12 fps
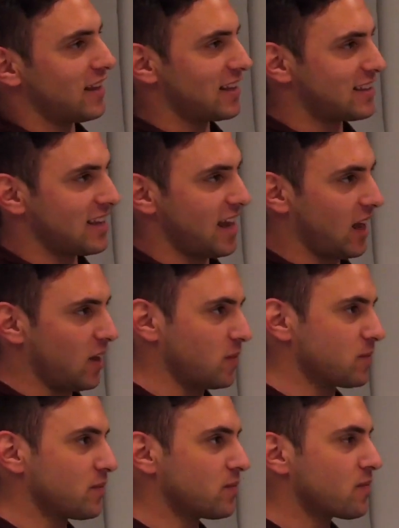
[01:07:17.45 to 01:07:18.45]
and like
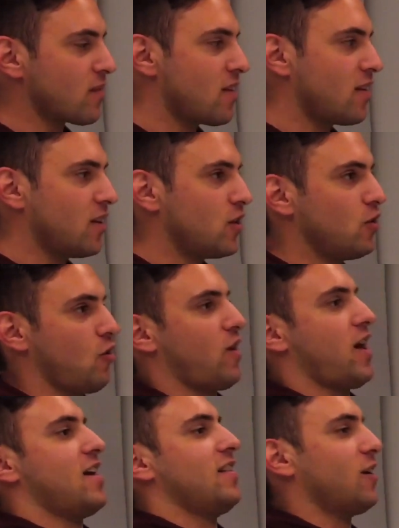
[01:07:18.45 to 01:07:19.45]
say,
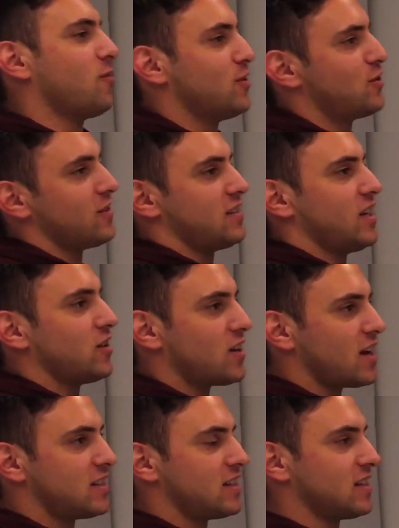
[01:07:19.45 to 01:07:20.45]
okay, like we should all
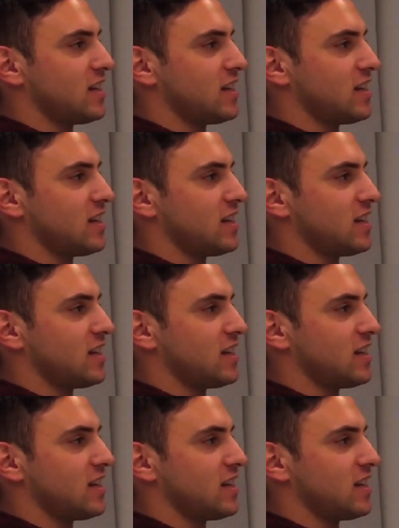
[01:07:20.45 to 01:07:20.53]
standardize.